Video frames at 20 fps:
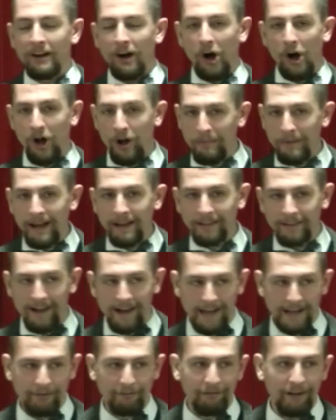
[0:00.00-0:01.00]
all my
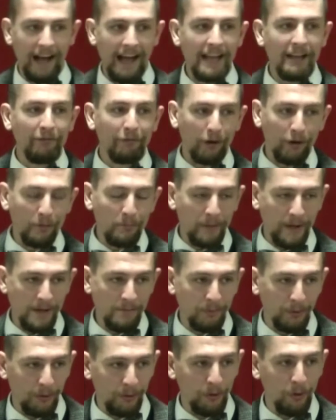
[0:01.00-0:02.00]
life I have heard
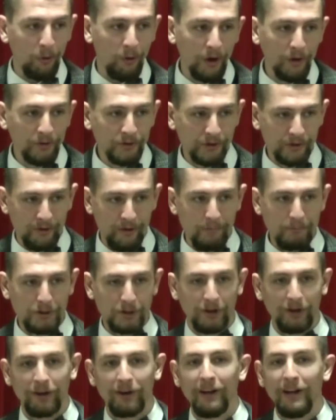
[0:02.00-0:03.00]
people quote
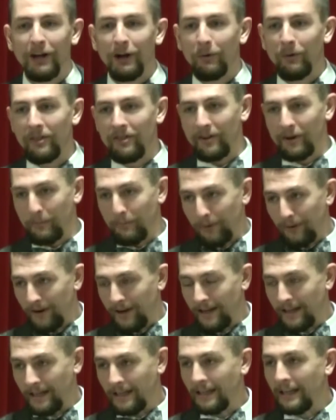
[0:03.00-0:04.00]
scripture when they're
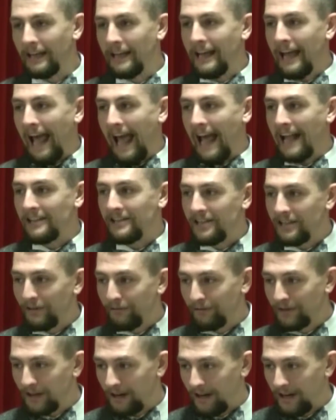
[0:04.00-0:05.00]
praying and
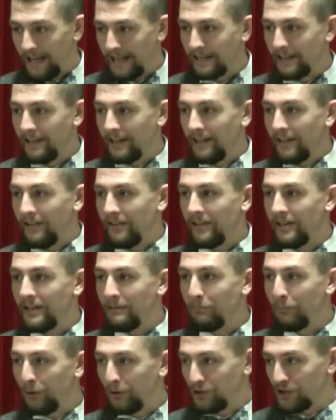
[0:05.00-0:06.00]
give God the
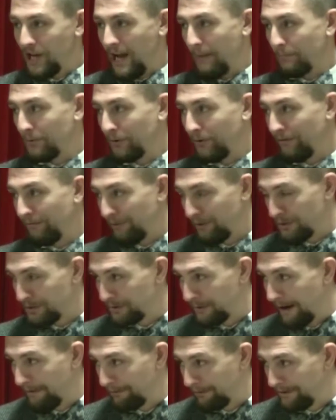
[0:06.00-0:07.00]
book, chapter, and verse
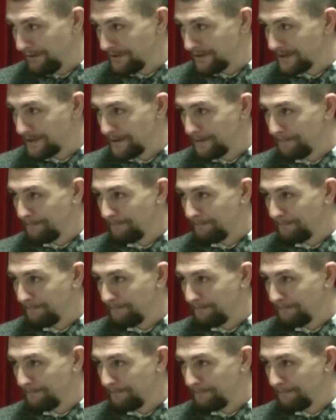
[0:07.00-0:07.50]
reference.